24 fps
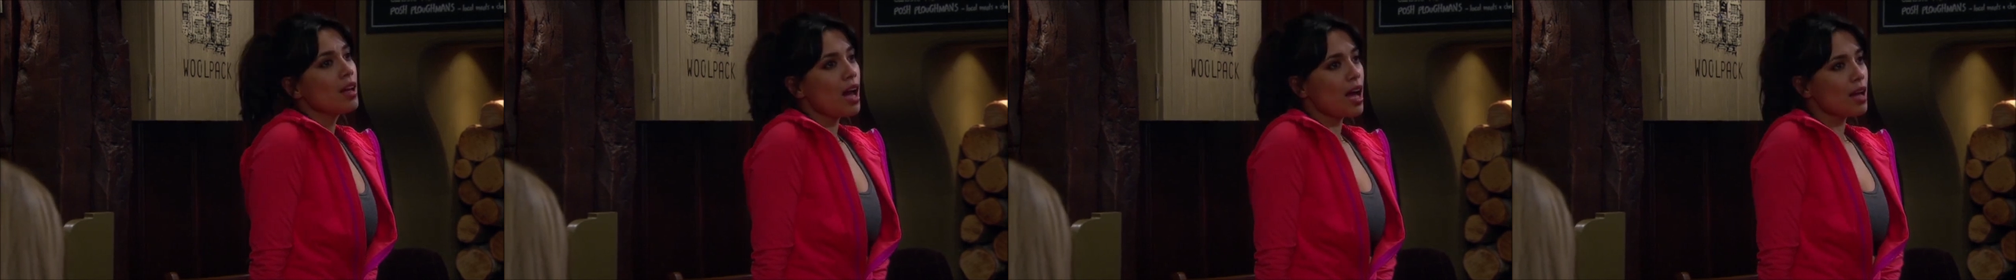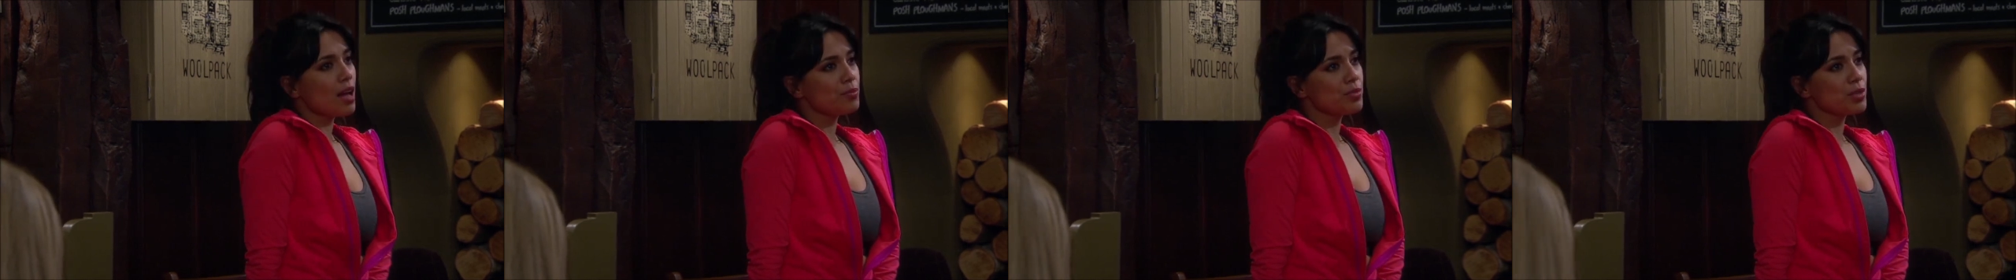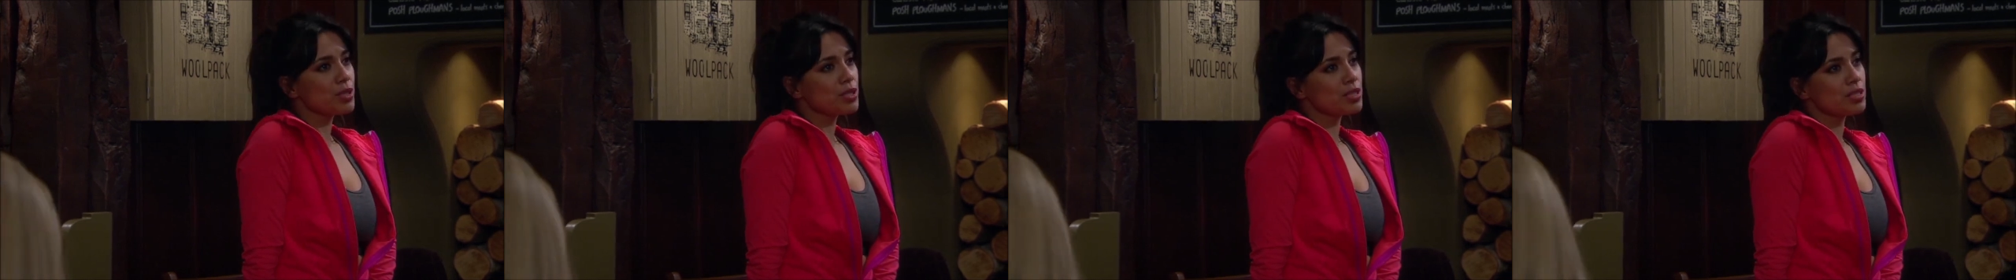
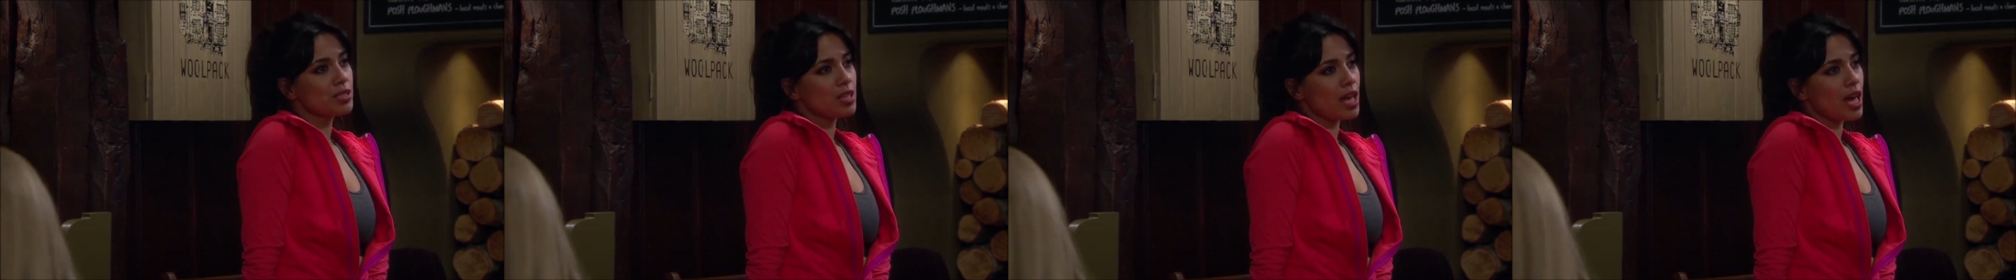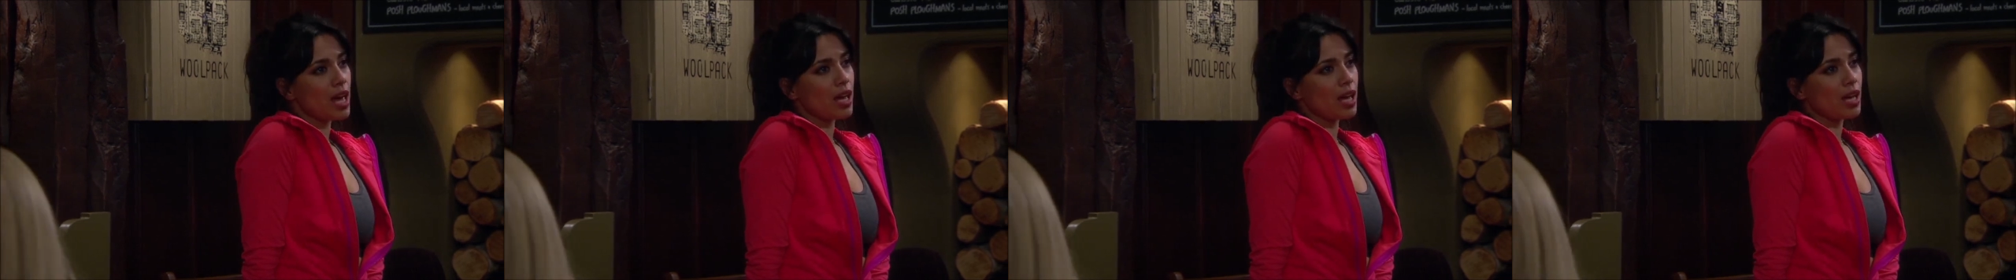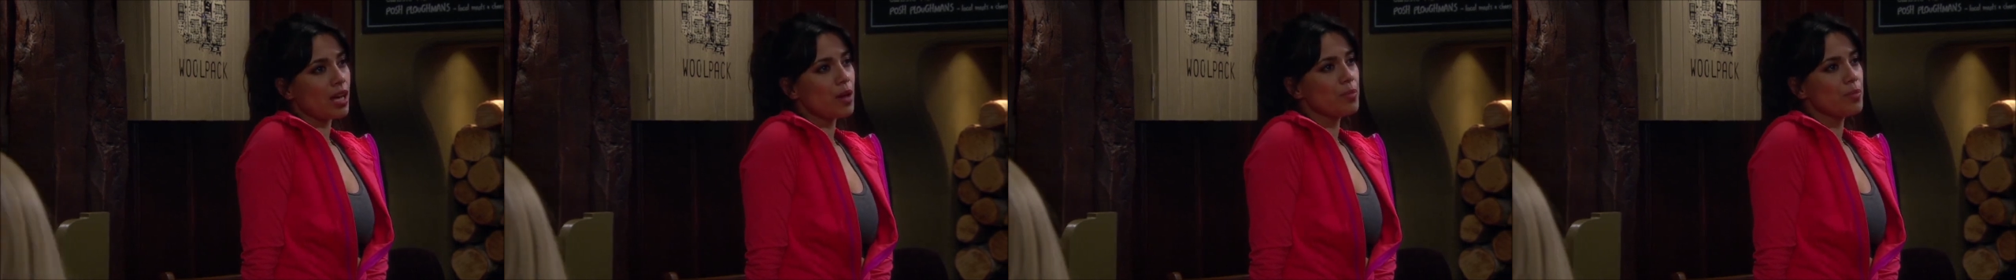I must
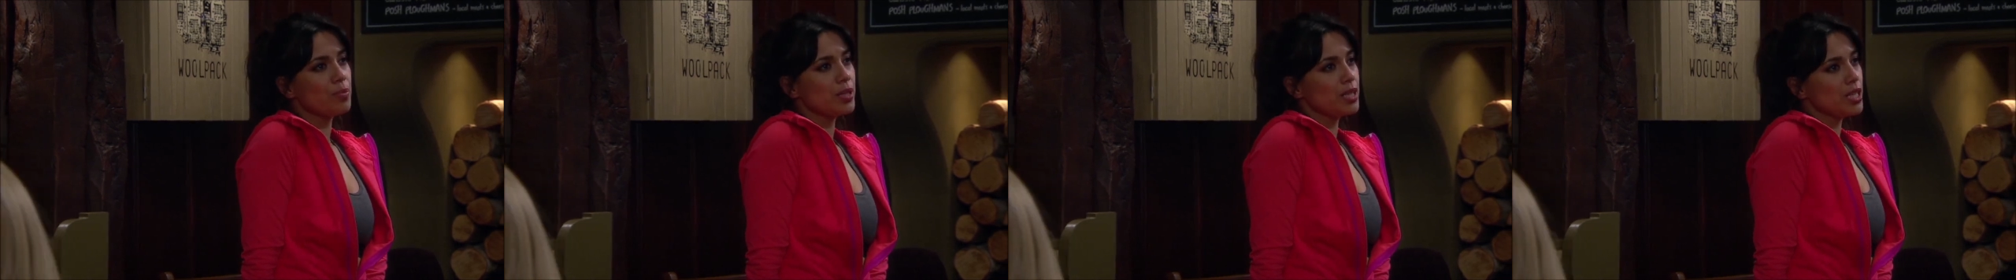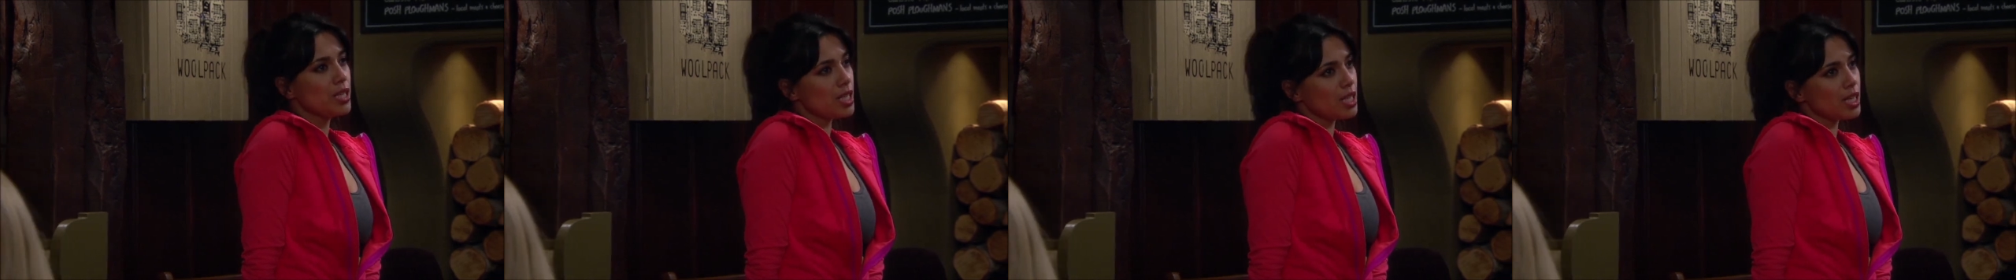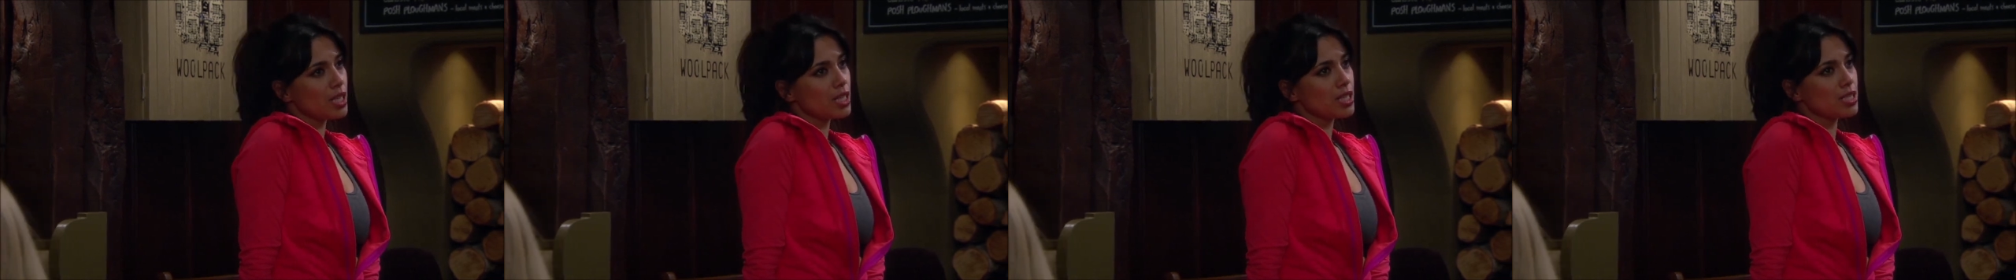say, a
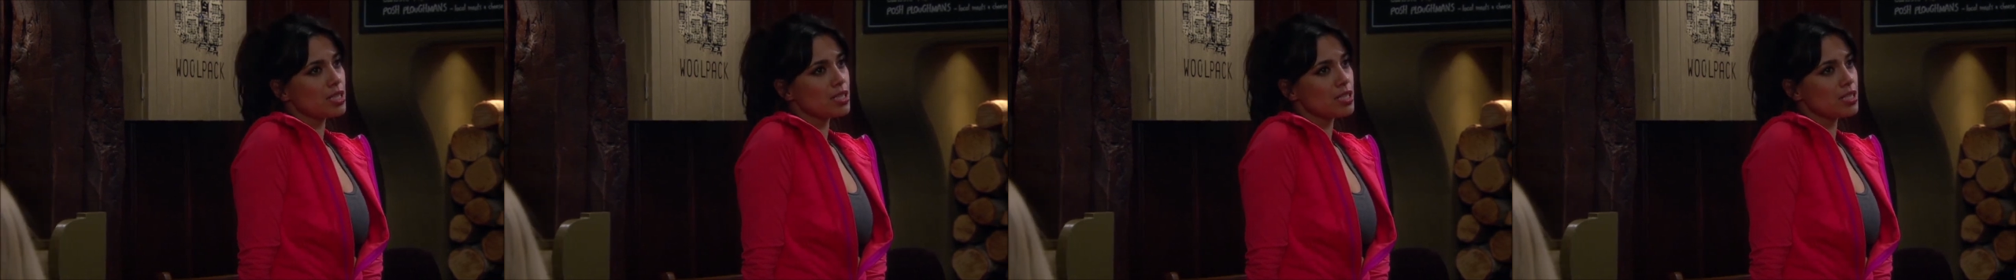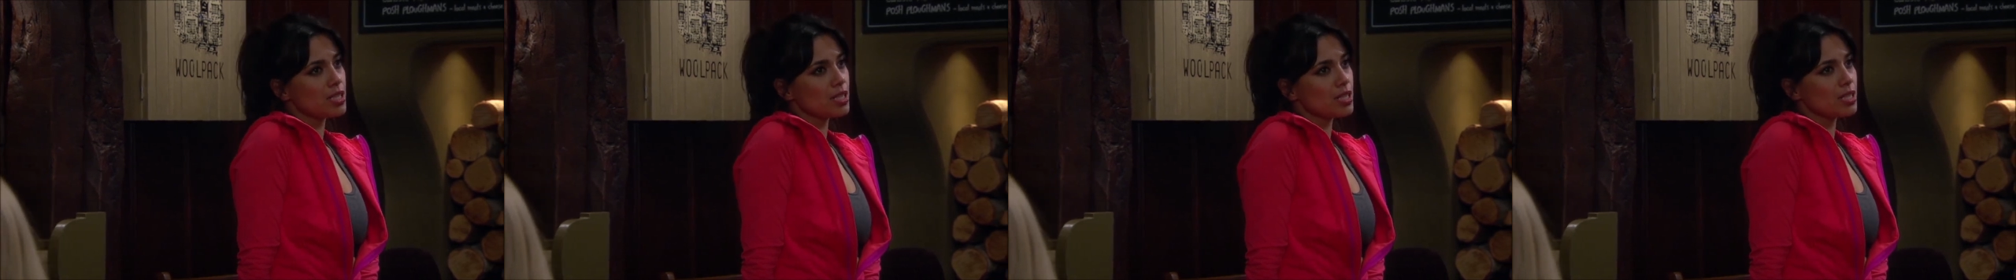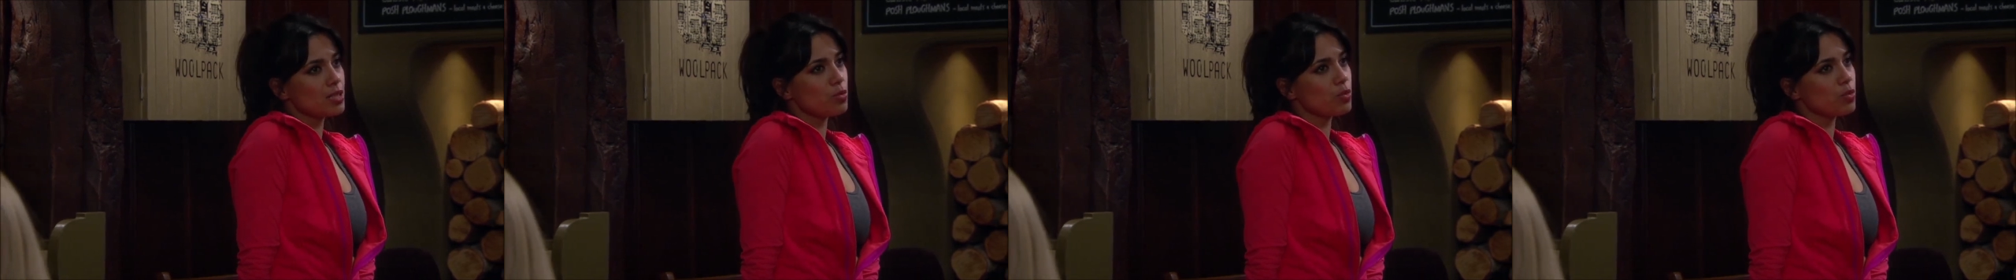
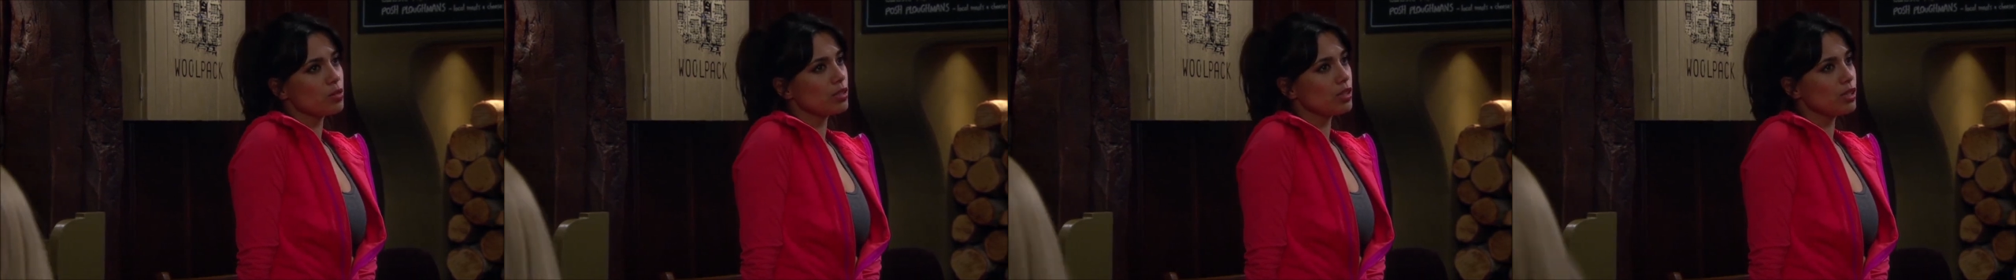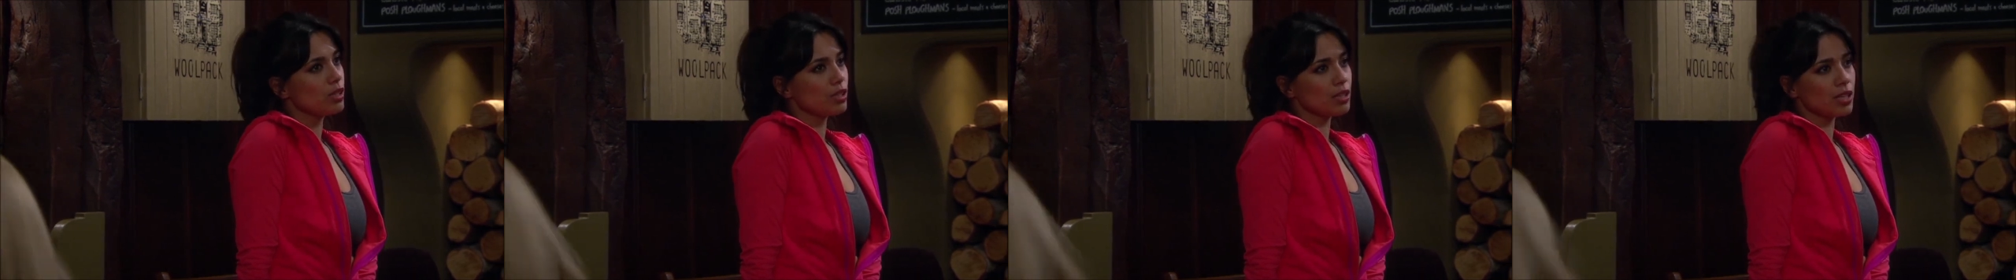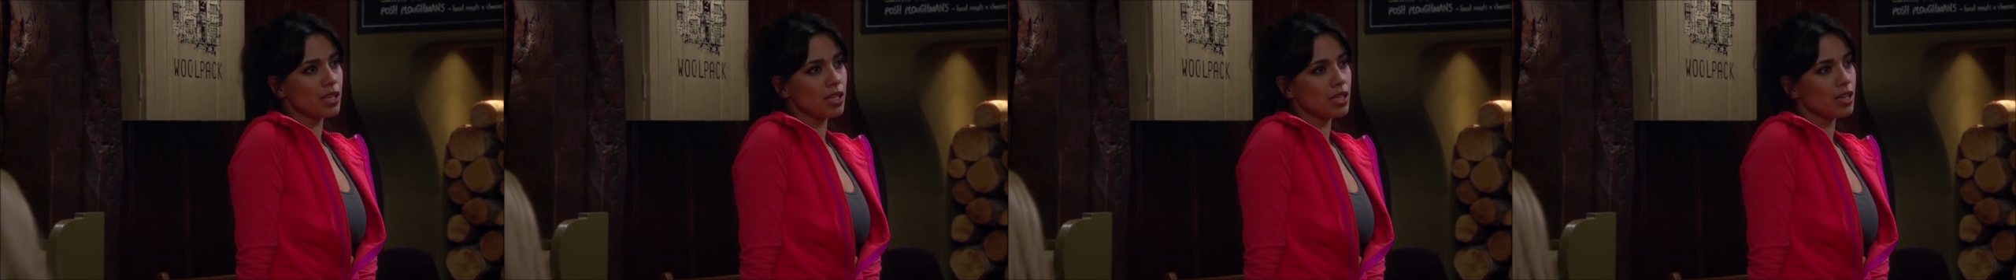Bernice is
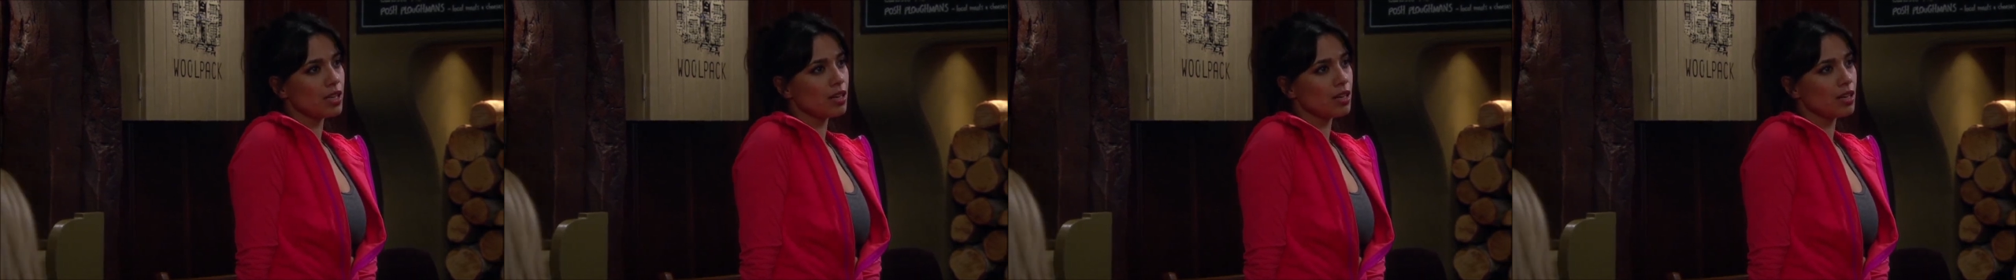one lucky